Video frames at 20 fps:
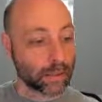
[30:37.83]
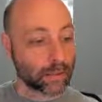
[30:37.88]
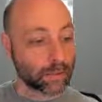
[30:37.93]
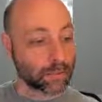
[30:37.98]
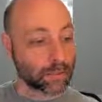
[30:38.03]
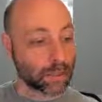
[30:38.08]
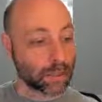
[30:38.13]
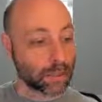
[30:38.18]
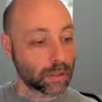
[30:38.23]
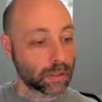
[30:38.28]

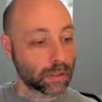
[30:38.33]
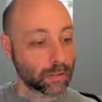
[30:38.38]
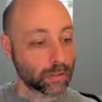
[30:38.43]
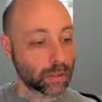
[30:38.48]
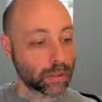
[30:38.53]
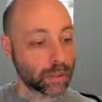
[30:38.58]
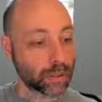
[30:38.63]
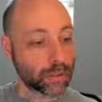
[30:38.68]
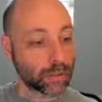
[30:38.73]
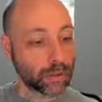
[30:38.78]
because
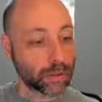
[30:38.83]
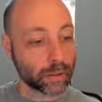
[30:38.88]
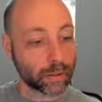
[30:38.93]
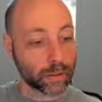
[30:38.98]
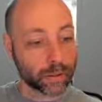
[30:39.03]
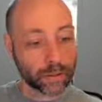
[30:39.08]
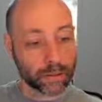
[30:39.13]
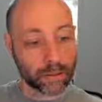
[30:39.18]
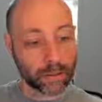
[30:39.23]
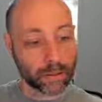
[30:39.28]
we
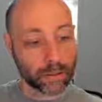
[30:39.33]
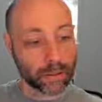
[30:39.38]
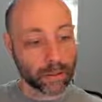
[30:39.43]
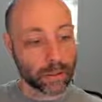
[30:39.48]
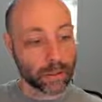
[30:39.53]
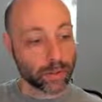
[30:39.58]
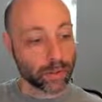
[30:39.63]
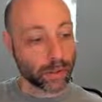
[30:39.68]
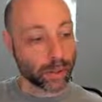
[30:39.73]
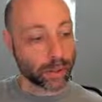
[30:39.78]
aren't
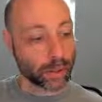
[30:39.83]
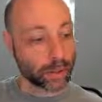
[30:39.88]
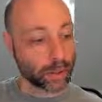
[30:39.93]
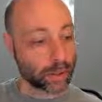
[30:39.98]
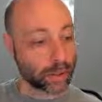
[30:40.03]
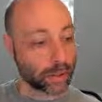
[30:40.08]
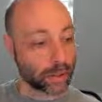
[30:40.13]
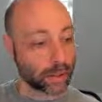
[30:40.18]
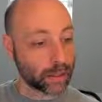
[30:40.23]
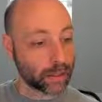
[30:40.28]
doing
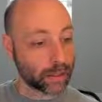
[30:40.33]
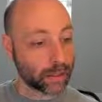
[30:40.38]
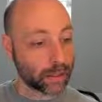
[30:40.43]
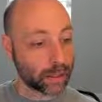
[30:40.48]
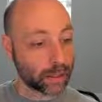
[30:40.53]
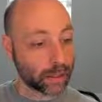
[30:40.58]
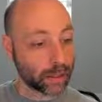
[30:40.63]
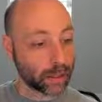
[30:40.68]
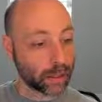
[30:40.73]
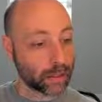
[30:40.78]

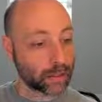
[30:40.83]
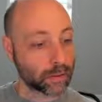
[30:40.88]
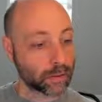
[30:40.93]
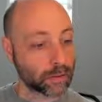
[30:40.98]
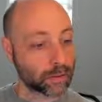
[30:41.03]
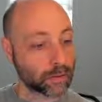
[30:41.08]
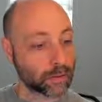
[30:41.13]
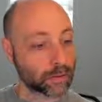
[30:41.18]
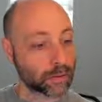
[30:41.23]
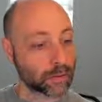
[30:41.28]
anything
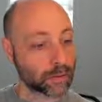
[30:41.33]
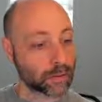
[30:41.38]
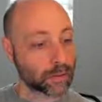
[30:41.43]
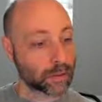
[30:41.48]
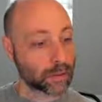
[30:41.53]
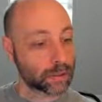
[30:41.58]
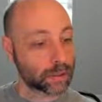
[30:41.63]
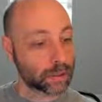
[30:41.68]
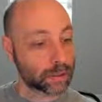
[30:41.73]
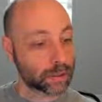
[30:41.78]

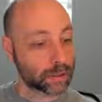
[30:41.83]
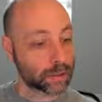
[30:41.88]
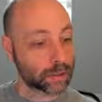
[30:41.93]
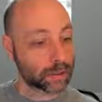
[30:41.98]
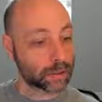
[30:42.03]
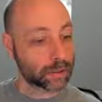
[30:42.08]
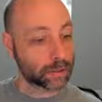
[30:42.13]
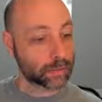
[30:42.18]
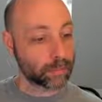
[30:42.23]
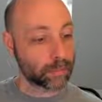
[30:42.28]
on
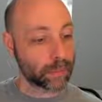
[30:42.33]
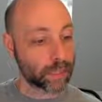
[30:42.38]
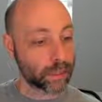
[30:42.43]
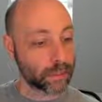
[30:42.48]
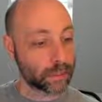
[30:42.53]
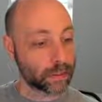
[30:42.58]
submit.